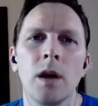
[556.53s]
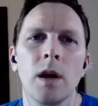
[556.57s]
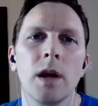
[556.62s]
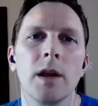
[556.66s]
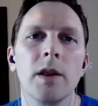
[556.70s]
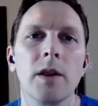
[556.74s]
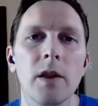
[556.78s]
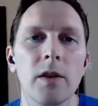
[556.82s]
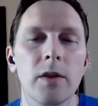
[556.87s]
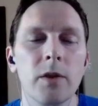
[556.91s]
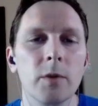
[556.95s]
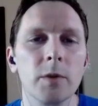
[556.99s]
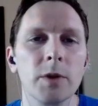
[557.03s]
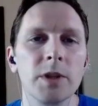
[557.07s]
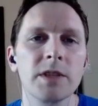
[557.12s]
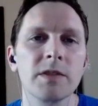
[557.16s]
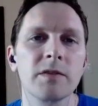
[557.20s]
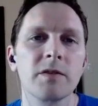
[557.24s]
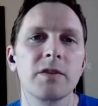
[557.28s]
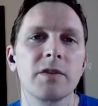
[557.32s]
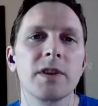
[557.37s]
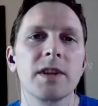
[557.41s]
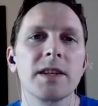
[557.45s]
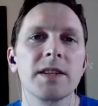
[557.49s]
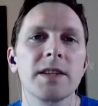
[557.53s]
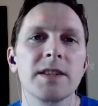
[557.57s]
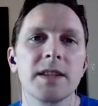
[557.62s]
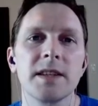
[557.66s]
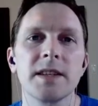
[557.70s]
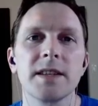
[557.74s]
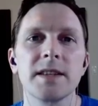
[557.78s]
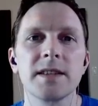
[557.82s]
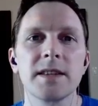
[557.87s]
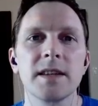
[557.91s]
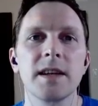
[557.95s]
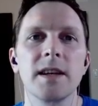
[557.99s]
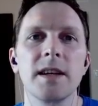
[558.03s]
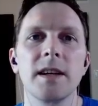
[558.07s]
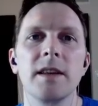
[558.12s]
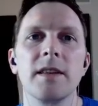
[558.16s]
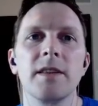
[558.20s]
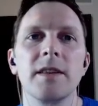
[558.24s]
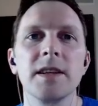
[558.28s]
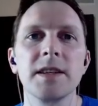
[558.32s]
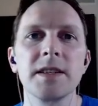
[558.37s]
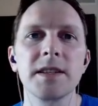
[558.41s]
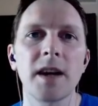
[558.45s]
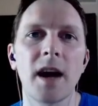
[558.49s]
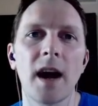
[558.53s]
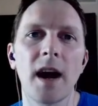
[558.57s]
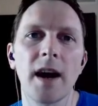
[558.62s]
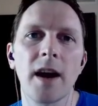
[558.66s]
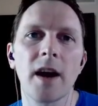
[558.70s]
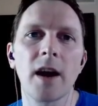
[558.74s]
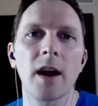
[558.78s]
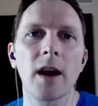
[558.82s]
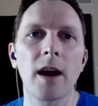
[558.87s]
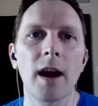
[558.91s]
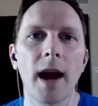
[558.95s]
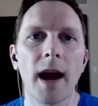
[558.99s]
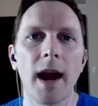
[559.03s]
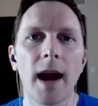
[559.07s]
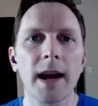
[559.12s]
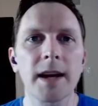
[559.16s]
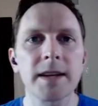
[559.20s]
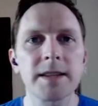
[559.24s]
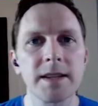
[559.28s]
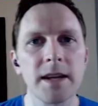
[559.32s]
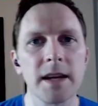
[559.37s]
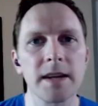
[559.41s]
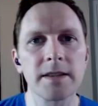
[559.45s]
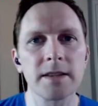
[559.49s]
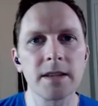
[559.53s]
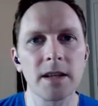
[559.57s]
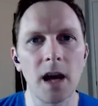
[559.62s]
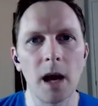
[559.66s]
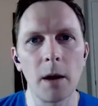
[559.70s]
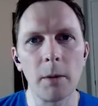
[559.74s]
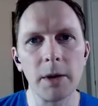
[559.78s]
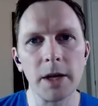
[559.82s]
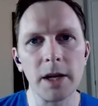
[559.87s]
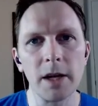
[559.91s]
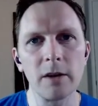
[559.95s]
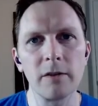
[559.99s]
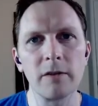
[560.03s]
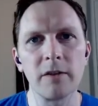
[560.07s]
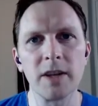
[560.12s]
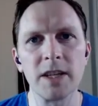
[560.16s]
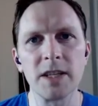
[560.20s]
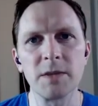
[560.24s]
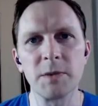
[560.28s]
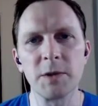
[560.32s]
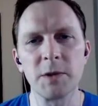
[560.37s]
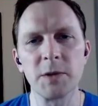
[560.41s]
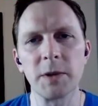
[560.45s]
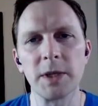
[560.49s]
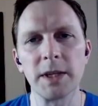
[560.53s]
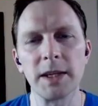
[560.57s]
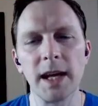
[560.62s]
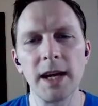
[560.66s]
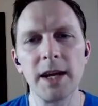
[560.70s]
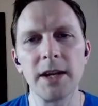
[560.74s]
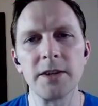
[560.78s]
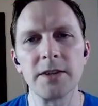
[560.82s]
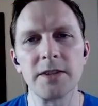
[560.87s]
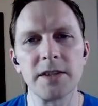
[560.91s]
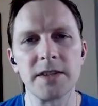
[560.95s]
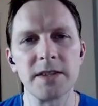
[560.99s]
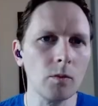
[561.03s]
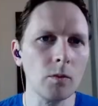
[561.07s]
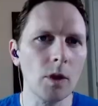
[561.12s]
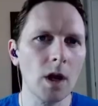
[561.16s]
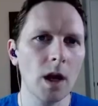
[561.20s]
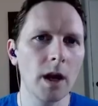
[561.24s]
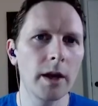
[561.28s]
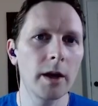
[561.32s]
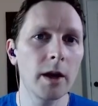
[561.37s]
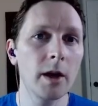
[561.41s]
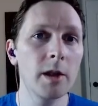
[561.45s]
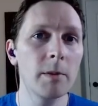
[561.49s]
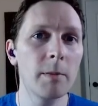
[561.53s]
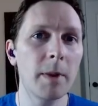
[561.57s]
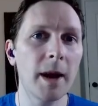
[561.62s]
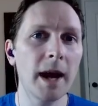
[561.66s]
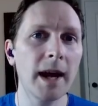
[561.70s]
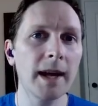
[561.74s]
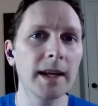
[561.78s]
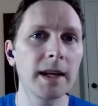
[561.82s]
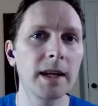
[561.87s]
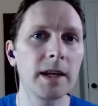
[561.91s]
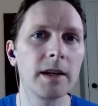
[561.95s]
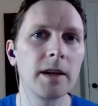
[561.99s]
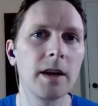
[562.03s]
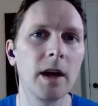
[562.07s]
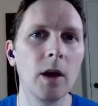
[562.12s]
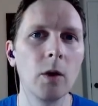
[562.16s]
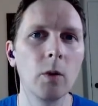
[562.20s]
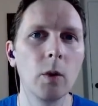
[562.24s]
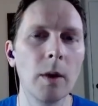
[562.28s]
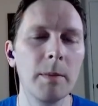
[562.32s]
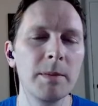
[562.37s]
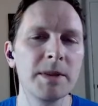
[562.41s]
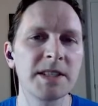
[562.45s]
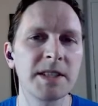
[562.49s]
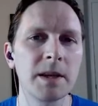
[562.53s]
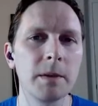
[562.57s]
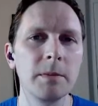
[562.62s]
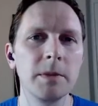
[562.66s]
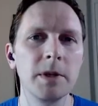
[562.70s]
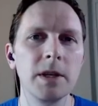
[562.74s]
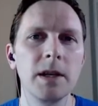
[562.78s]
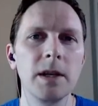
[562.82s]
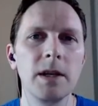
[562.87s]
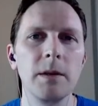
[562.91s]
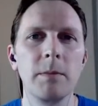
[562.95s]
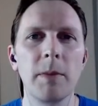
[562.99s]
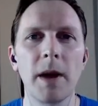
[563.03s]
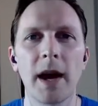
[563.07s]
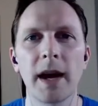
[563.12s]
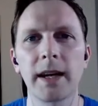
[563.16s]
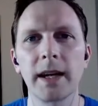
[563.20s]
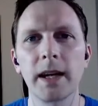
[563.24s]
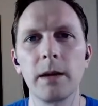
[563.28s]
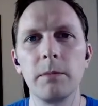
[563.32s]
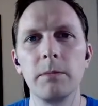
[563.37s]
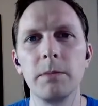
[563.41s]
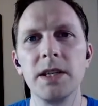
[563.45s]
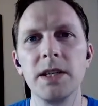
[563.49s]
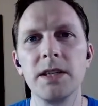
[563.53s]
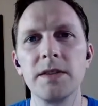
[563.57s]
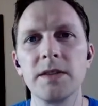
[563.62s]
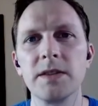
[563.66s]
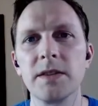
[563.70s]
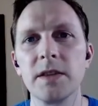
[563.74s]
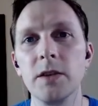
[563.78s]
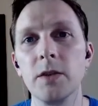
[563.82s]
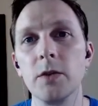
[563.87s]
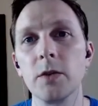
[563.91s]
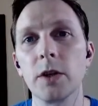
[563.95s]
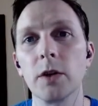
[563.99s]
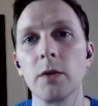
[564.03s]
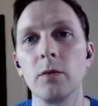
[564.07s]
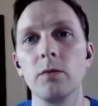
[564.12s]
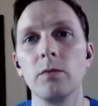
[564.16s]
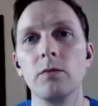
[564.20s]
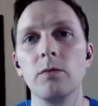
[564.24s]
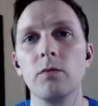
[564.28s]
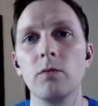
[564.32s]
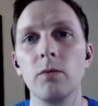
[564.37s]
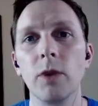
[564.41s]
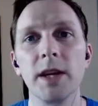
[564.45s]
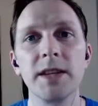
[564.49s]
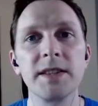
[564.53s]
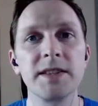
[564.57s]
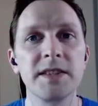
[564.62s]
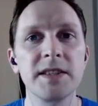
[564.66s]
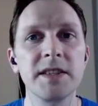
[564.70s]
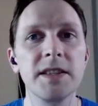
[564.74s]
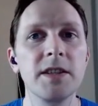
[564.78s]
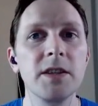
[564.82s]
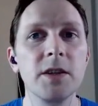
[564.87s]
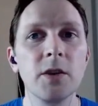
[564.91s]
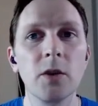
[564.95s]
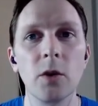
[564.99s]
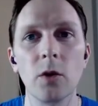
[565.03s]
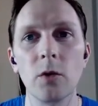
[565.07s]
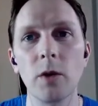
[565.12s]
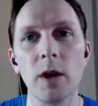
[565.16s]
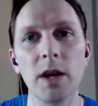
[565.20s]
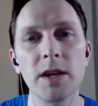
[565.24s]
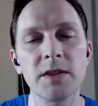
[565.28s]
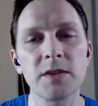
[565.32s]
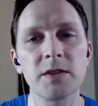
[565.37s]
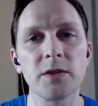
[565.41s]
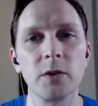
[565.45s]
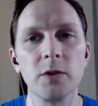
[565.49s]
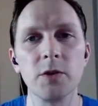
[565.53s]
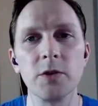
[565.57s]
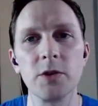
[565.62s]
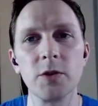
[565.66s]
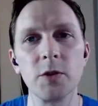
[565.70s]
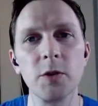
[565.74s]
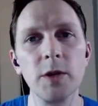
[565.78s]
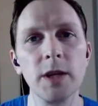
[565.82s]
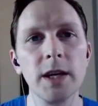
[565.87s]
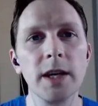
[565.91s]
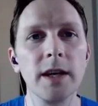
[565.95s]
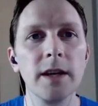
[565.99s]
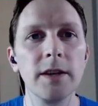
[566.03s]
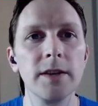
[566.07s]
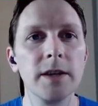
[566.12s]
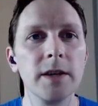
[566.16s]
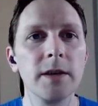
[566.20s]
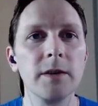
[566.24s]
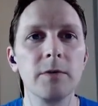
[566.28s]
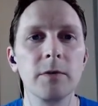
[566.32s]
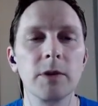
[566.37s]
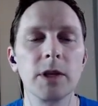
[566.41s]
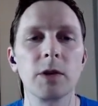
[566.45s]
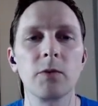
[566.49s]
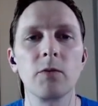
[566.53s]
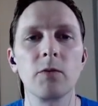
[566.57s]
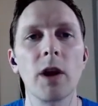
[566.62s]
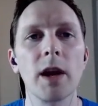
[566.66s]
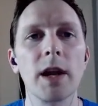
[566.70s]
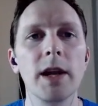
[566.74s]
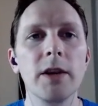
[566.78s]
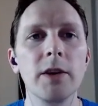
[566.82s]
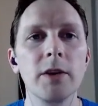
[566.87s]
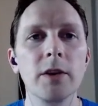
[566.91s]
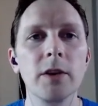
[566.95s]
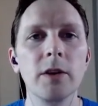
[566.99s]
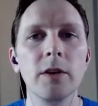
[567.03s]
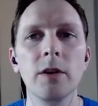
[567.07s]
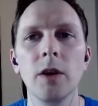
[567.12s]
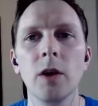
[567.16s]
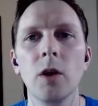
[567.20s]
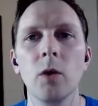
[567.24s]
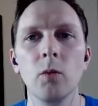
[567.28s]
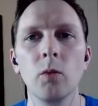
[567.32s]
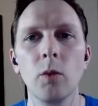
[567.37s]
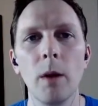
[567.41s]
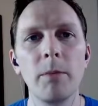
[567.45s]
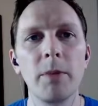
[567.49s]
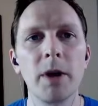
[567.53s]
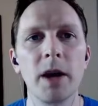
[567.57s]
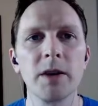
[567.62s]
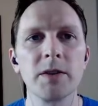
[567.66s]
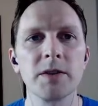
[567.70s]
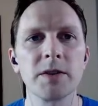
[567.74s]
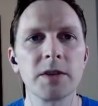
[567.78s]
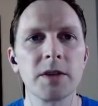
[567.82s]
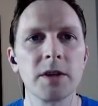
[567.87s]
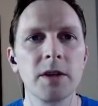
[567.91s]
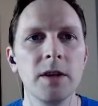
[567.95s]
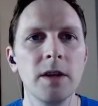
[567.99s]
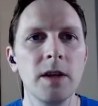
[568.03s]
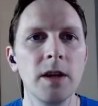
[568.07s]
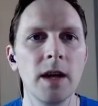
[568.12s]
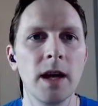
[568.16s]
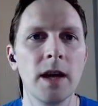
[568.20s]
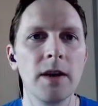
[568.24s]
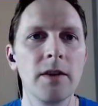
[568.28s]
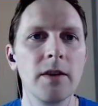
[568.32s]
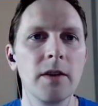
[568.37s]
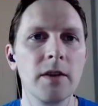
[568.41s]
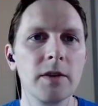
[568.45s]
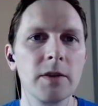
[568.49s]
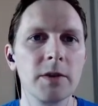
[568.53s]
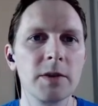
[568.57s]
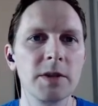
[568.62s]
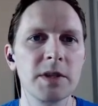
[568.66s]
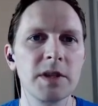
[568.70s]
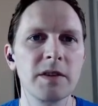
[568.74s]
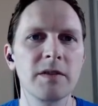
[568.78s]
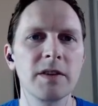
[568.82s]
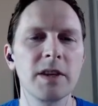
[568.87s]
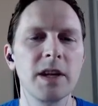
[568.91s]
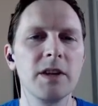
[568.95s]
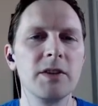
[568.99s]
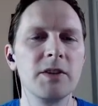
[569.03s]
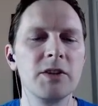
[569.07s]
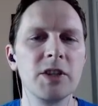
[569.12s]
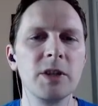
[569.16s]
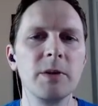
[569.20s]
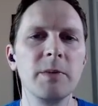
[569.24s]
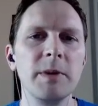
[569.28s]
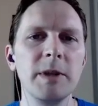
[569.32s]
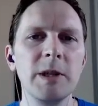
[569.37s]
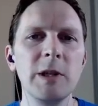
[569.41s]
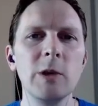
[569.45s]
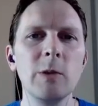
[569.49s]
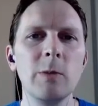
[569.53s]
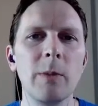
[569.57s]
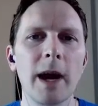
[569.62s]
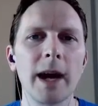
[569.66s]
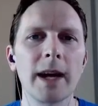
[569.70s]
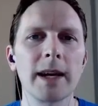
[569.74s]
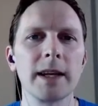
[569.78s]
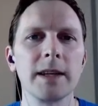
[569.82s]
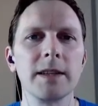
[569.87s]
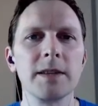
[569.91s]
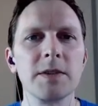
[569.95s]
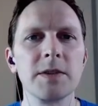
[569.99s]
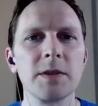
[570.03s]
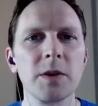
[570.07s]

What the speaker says: And the reason for this is that this IR acts as a common interface between layers. And on the backend, a WebAssembly backend means that you can write C or Rust or Julia that can run in your web browser. And there's even a GPU backend.